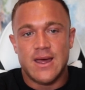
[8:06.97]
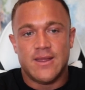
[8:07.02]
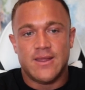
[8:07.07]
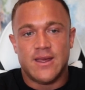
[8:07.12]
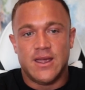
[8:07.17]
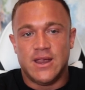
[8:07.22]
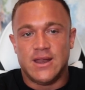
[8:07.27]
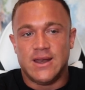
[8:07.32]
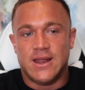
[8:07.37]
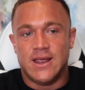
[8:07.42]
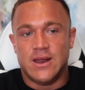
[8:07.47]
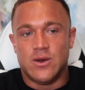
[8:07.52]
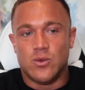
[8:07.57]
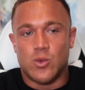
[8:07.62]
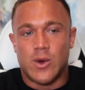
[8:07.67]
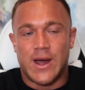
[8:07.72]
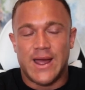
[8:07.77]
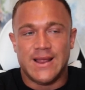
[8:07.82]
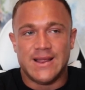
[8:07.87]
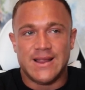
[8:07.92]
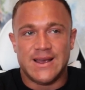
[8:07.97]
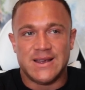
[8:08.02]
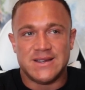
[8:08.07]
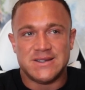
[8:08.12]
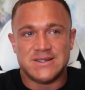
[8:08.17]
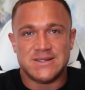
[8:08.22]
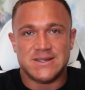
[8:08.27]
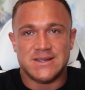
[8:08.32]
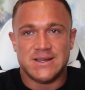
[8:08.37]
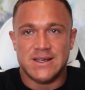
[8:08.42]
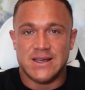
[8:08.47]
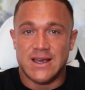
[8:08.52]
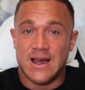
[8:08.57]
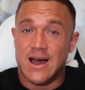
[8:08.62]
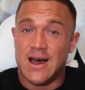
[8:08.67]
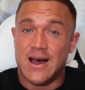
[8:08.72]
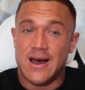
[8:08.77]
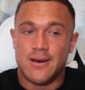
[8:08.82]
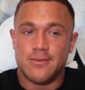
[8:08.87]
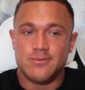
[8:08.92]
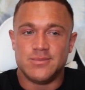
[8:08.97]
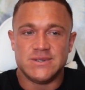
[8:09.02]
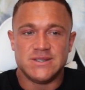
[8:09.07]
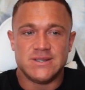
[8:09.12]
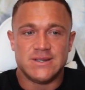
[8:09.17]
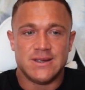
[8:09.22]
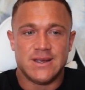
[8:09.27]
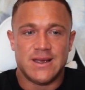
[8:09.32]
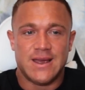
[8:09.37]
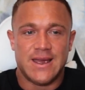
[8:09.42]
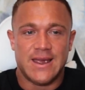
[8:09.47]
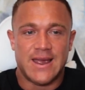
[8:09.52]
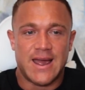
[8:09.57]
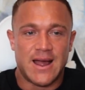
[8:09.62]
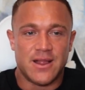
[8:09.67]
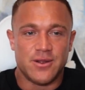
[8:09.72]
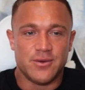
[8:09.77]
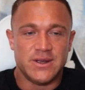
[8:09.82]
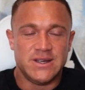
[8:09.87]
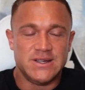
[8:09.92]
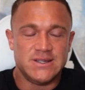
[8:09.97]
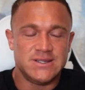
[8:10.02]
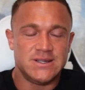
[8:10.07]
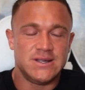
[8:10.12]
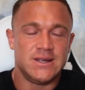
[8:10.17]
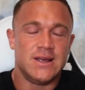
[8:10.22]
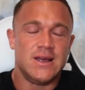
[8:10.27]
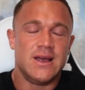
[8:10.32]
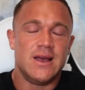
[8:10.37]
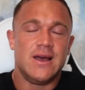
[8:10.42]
that you need way less carbs and calories.